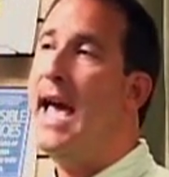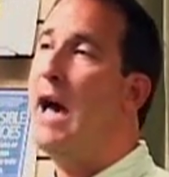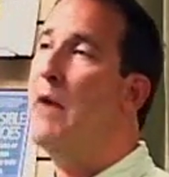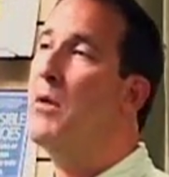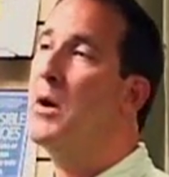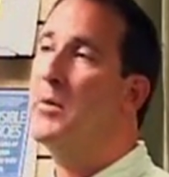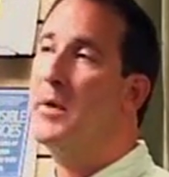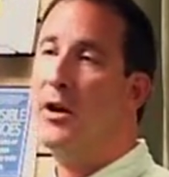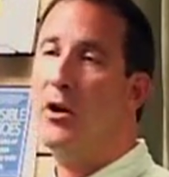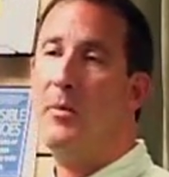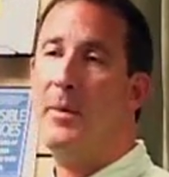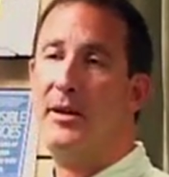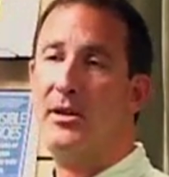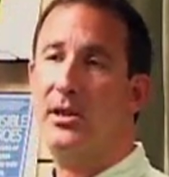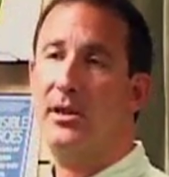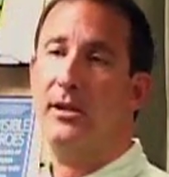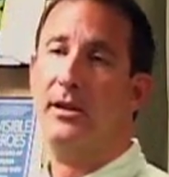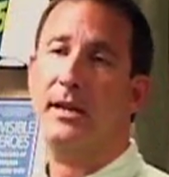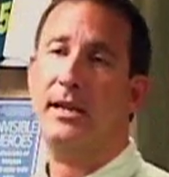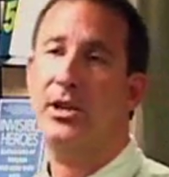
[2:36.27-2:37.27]
And what do we know about
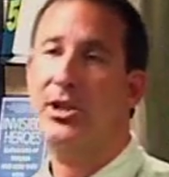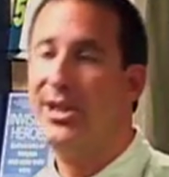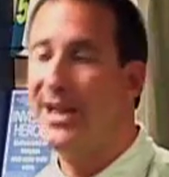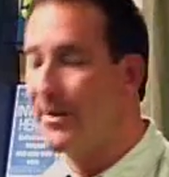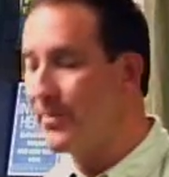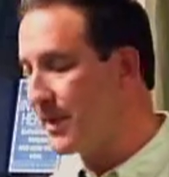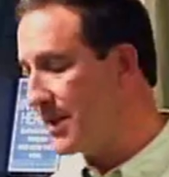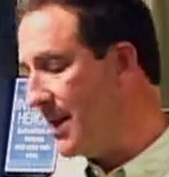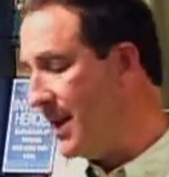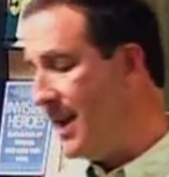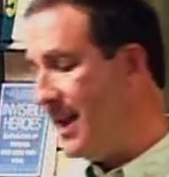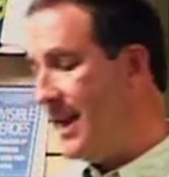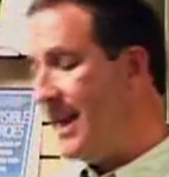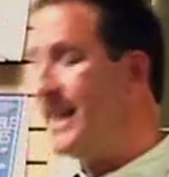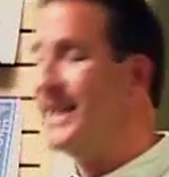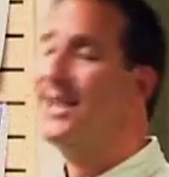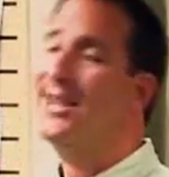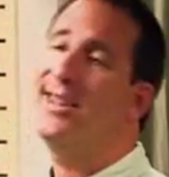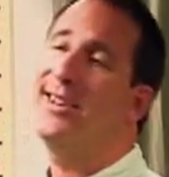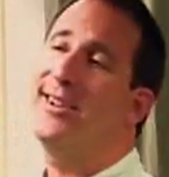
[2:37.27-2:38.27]
silicon chips?
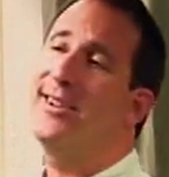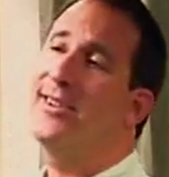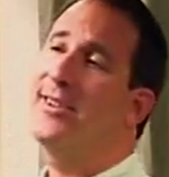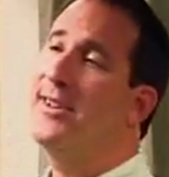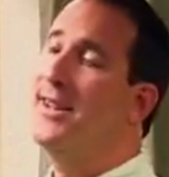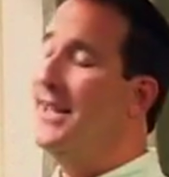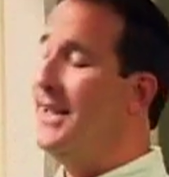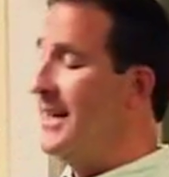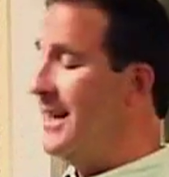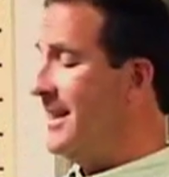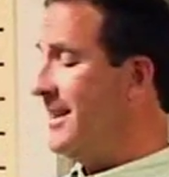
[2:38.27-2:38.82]
Is they're,